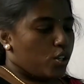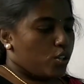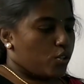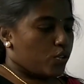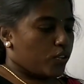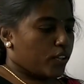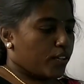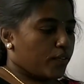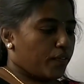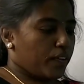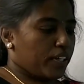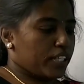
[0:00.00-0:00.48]

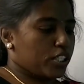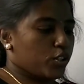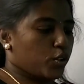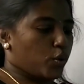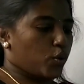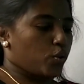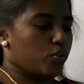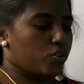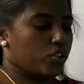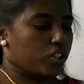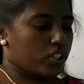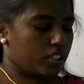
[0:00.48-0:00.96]
So the first
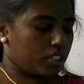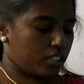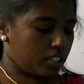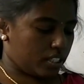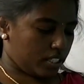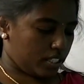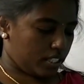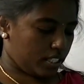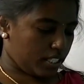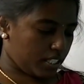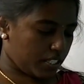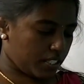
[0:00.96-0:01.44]
question
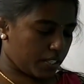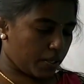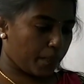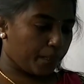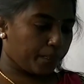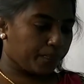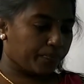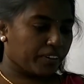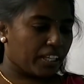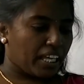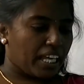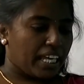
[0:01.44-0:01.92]
is,
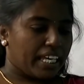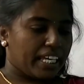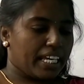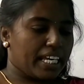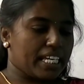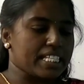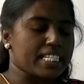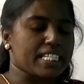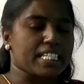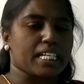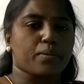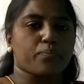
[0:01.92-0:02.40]

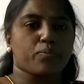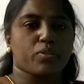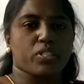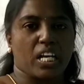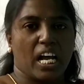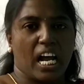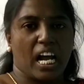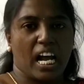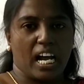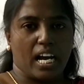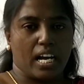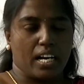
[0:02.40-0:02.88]

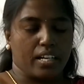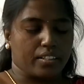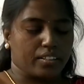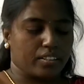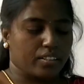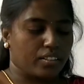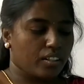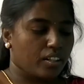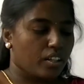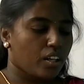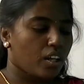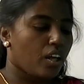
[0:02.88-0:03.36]
enzymes are
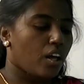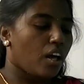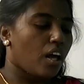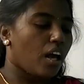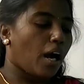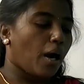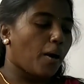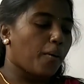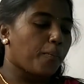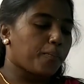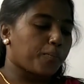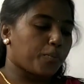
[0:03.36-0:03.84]

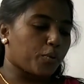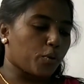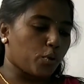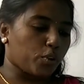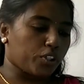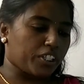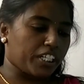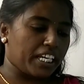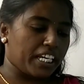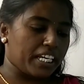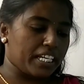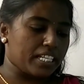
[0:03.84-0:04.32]

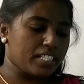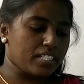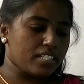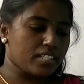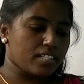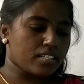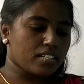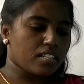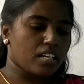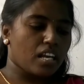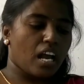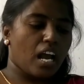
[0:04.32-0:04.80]

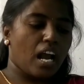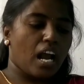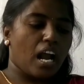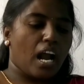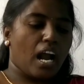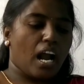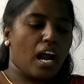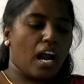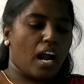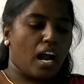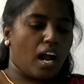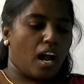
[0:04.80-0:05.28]
proteins,
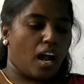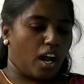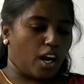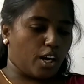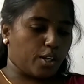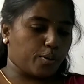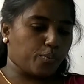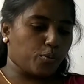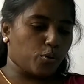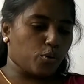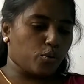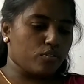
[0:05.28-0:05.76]

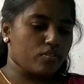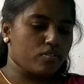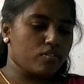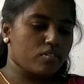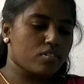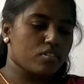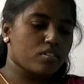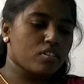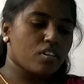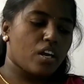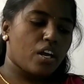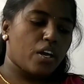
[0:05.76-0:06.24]

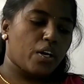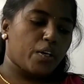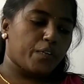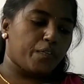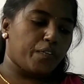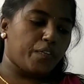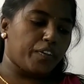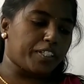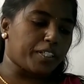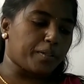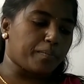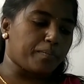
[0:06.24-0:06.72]
hormones,
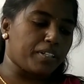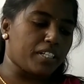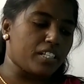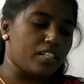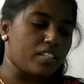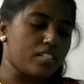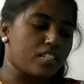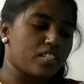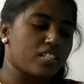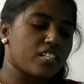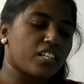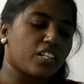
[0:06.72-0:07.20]

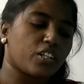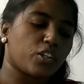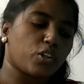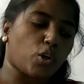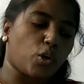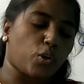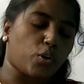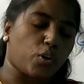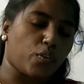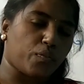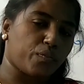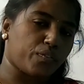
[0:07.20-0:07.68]
vitamins,
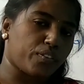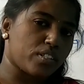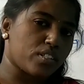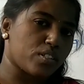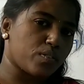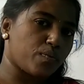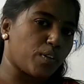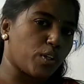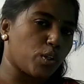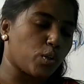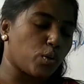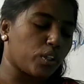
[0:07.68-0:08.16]
none of
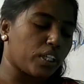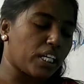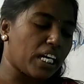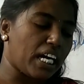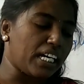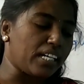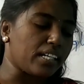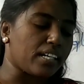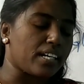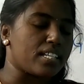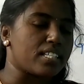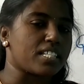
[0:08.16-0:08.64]
these. We know
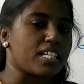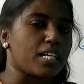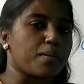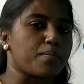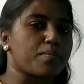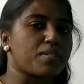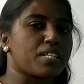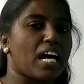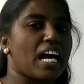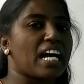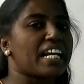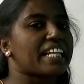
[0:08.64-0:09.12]
that
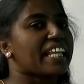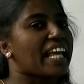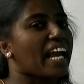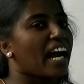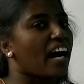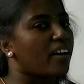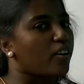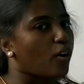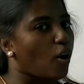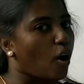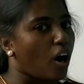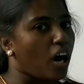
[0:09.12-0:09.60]
enzymes they
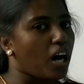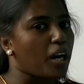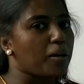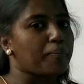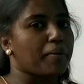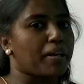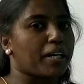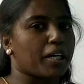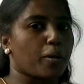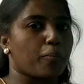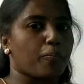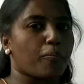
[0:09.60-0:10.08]
are
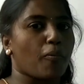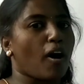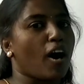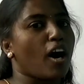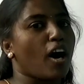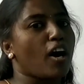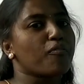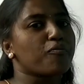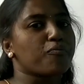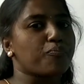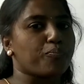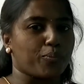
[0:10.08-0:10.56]
all made up
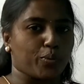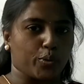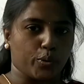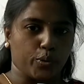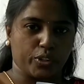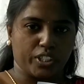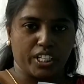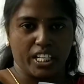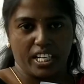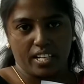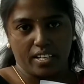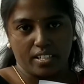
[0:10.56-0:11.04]
of
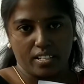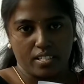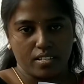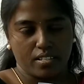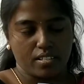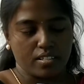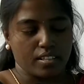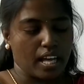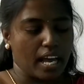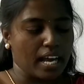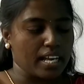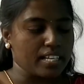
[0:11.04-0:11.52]

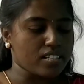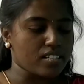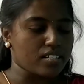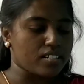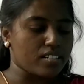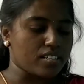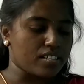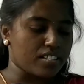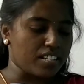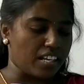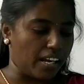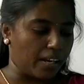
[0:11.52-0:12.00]
proteins. The
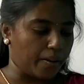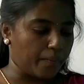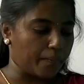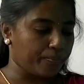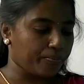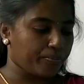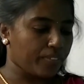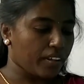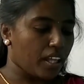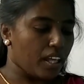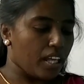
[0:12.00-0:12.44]
answer is A.